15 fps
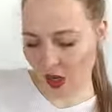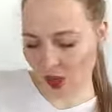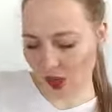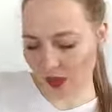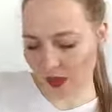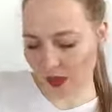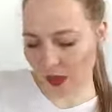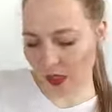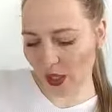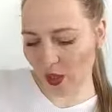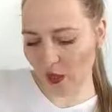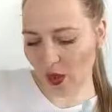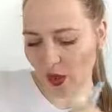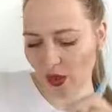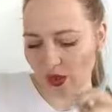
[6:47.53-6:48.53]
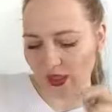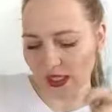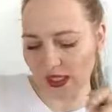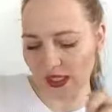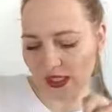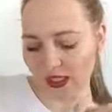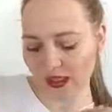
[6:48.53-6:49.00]
on the pre-op call,
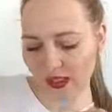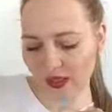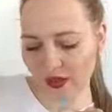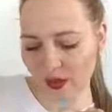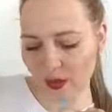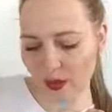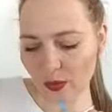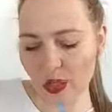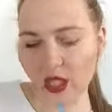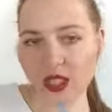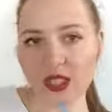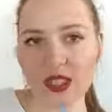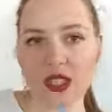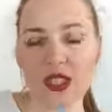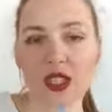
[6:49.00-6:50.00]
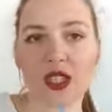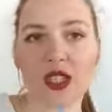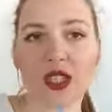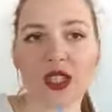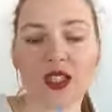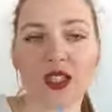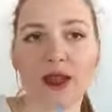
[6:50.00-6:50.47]
they didn't give me much
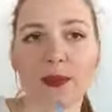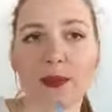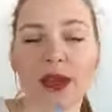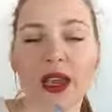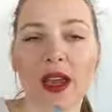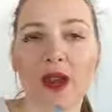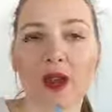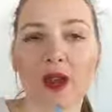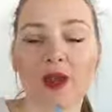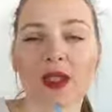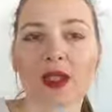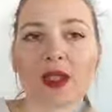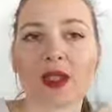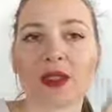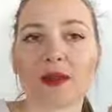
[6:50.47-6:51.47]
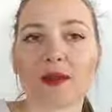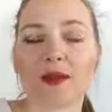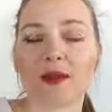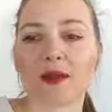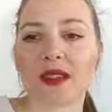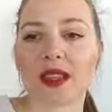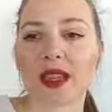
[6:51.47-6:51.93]
instructions about
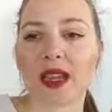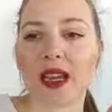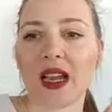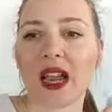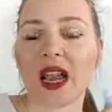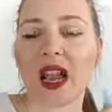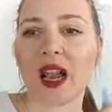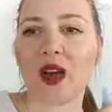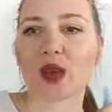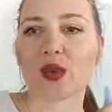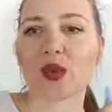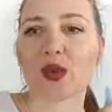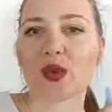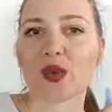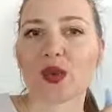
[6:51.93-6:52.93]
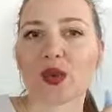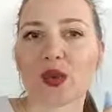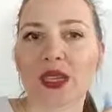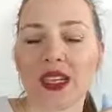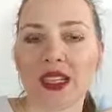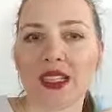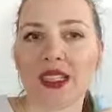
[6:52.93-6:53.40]
how to
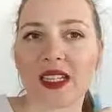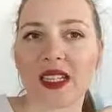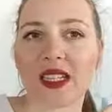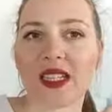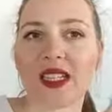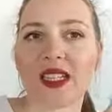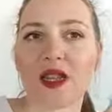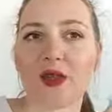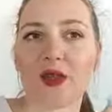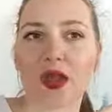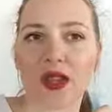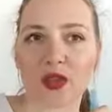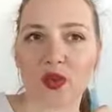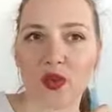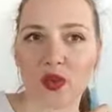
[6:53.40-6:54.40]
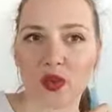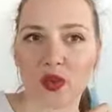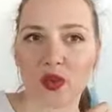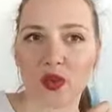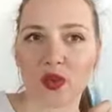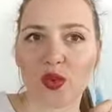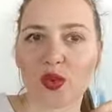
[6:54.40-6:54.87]
get ready, what
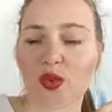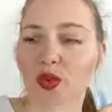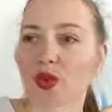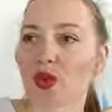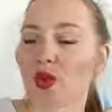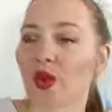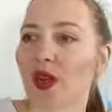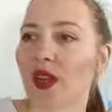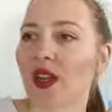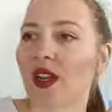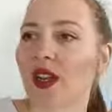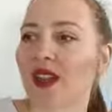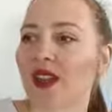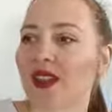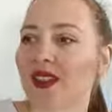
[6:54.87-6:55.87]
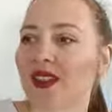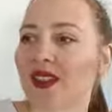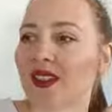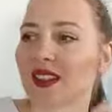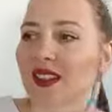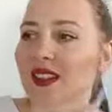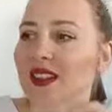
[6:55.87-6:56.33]
not to do,
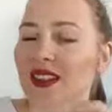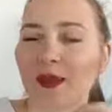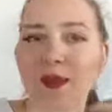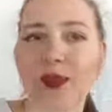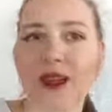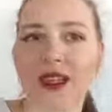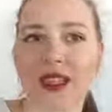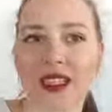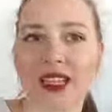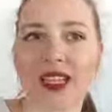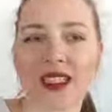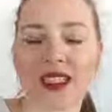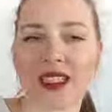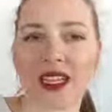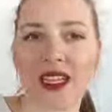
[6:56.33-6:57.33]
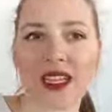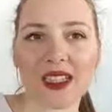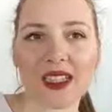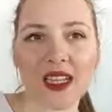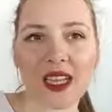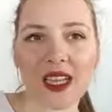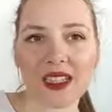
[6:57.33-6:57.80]
simple things
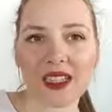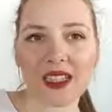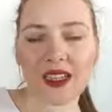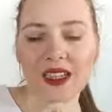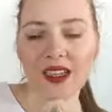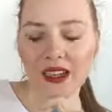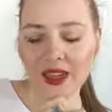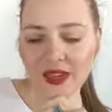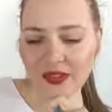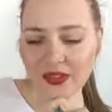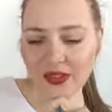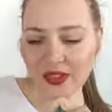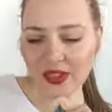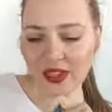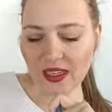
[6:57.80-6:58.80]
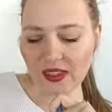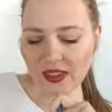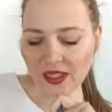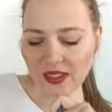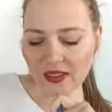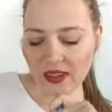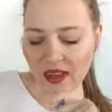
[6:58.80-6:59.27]
like that. I feel like
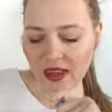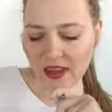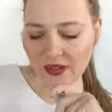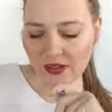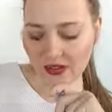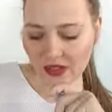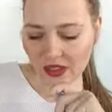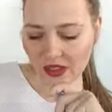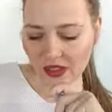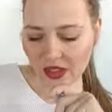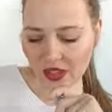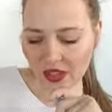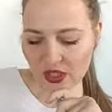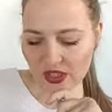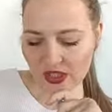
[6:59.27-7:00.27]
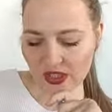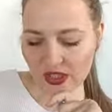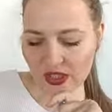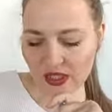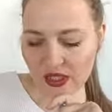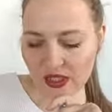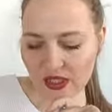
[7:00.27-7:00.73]
they lack of instructions
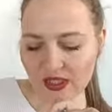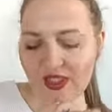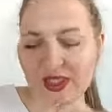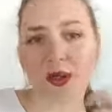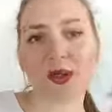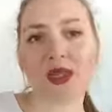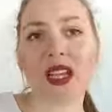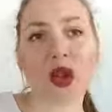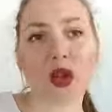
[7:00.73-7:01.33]
there. And there was